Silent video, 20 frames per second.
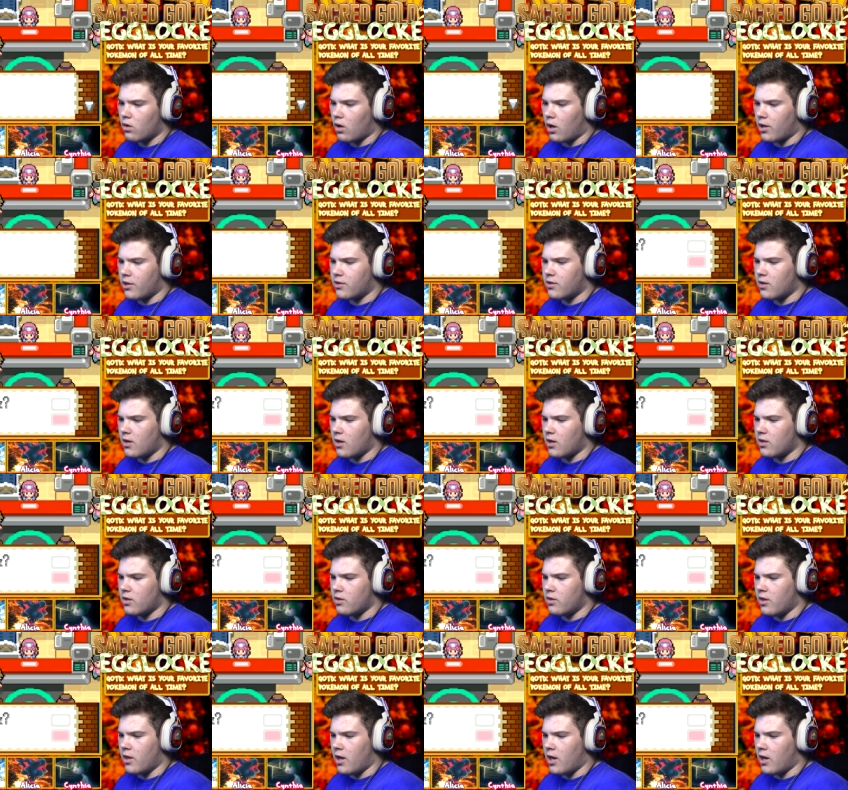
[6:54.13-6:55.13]
I thought
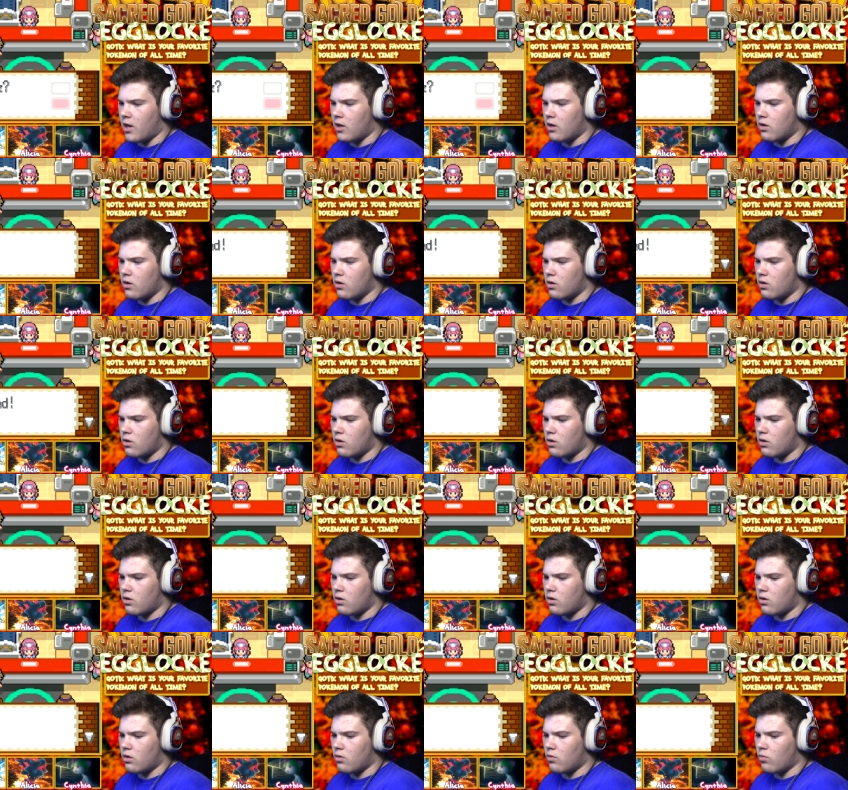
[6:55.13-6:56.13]
that
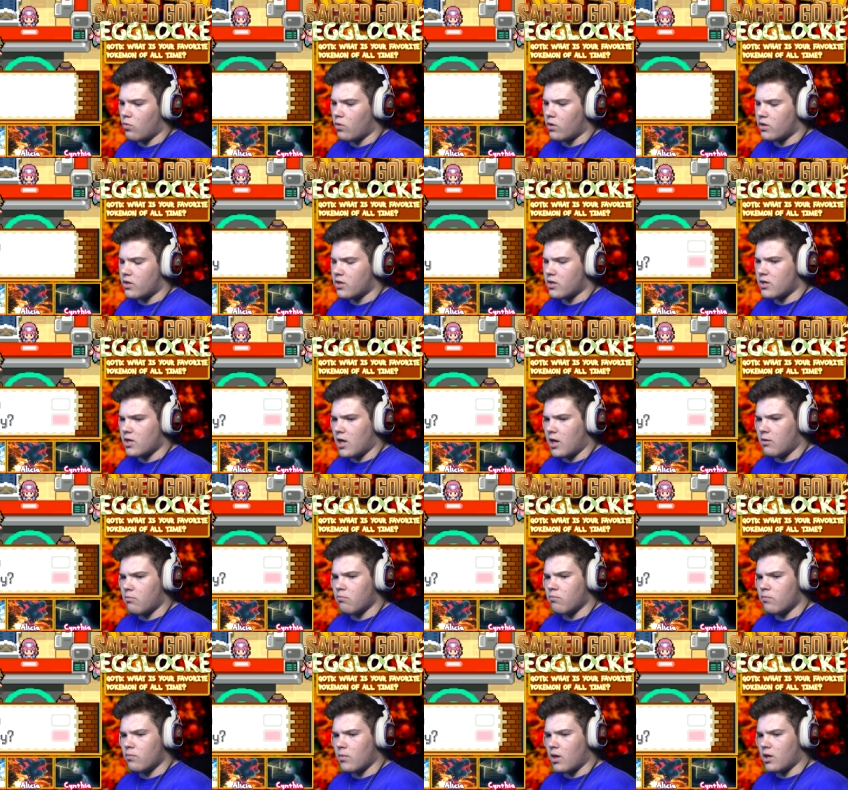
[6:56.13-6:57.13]
what's his
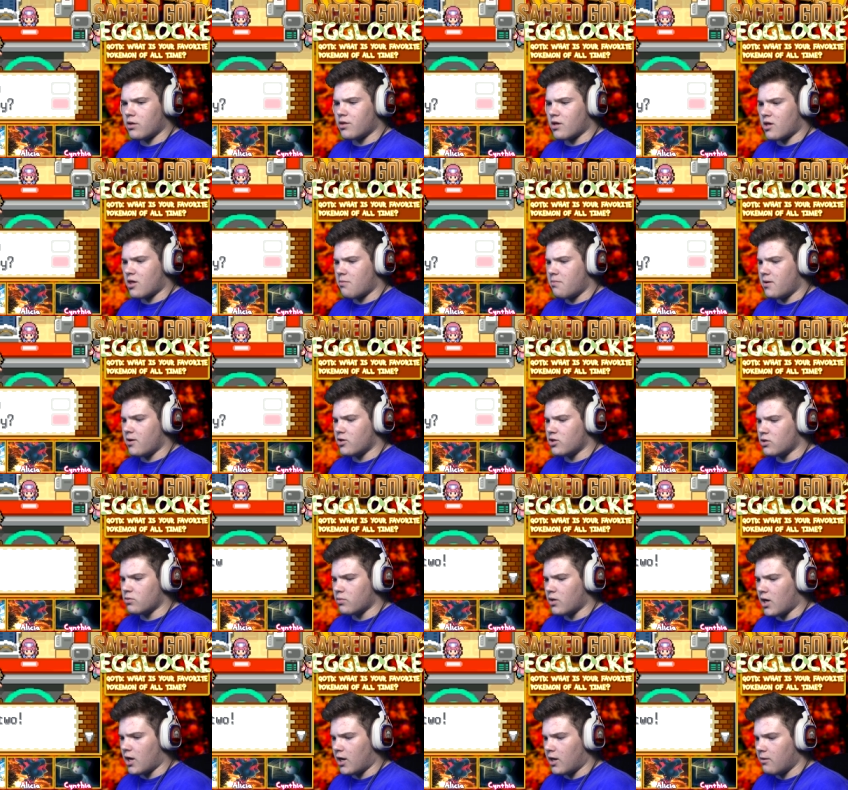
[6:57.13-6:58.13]
name? I thought Spear Team
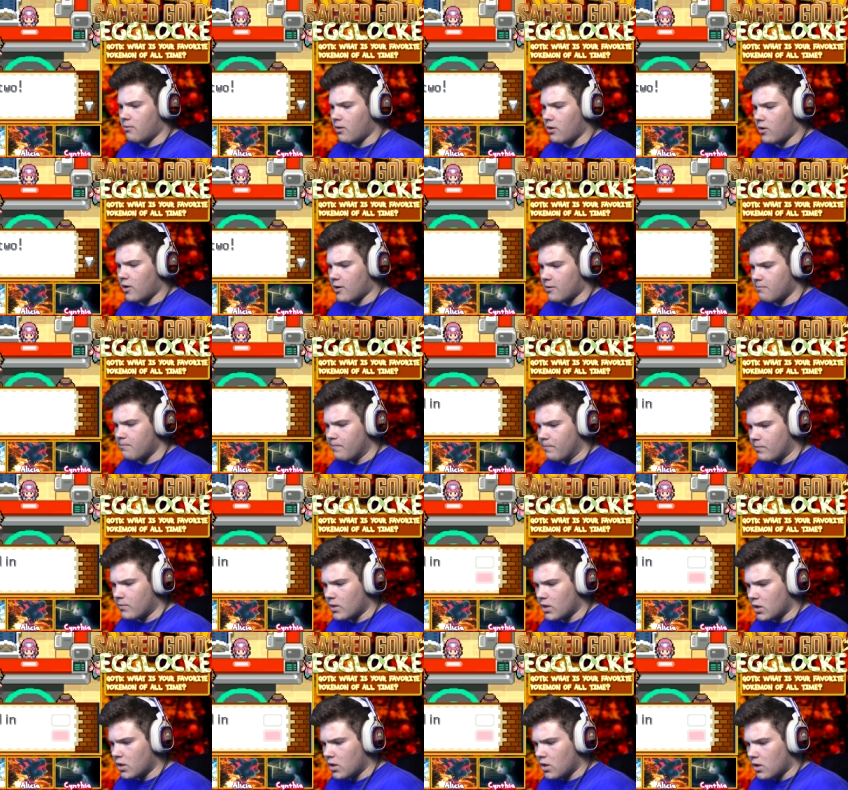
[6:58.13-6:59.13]
got it. Okay.
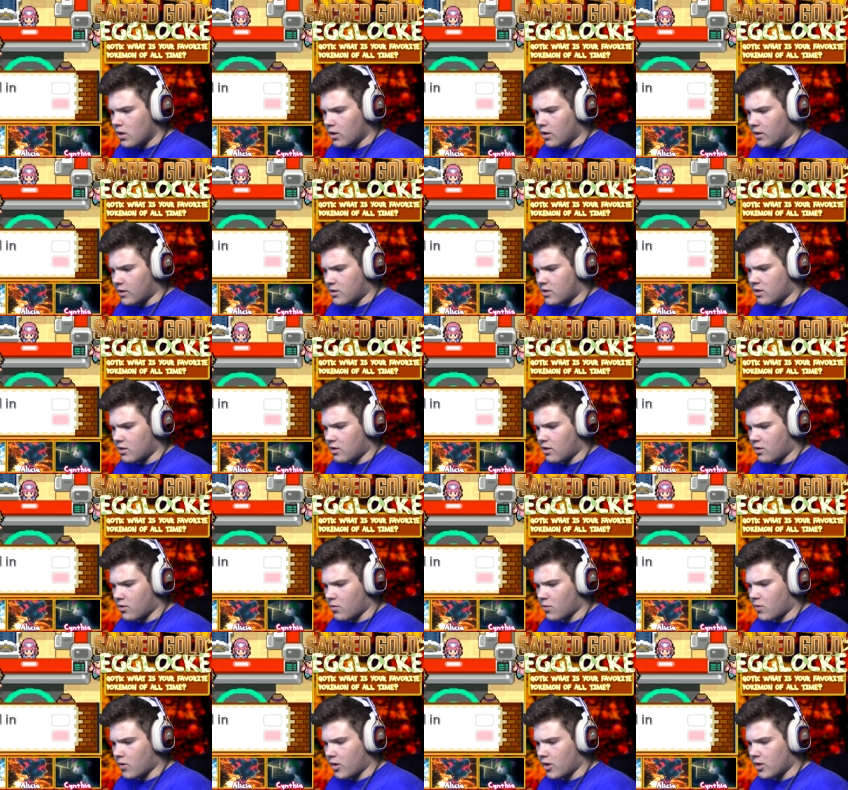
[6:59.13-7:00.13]
Lexins is
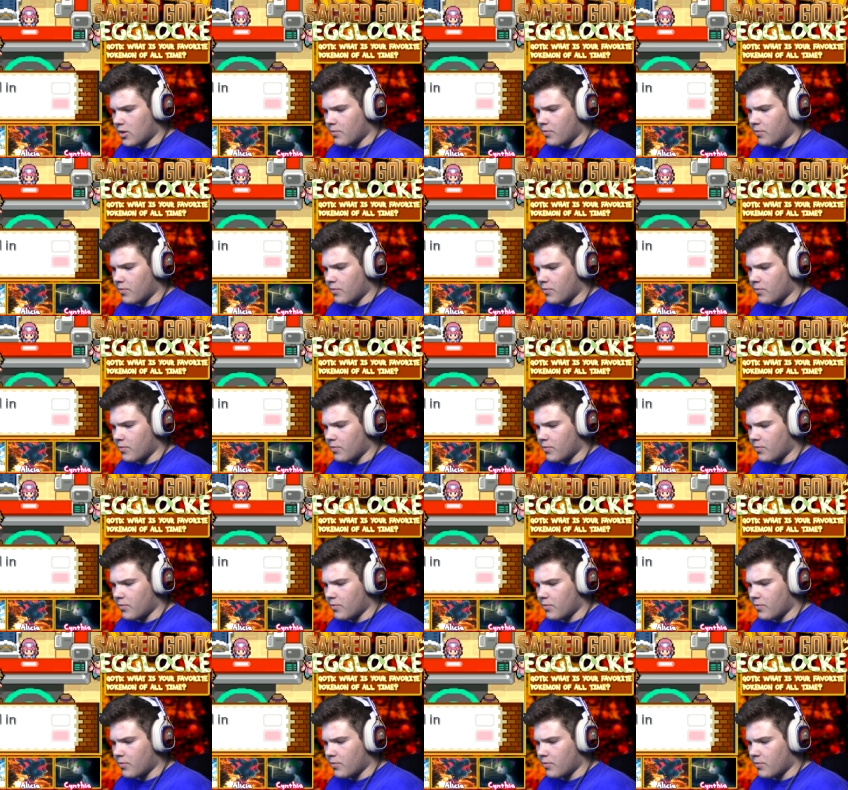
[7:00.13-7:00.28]
required to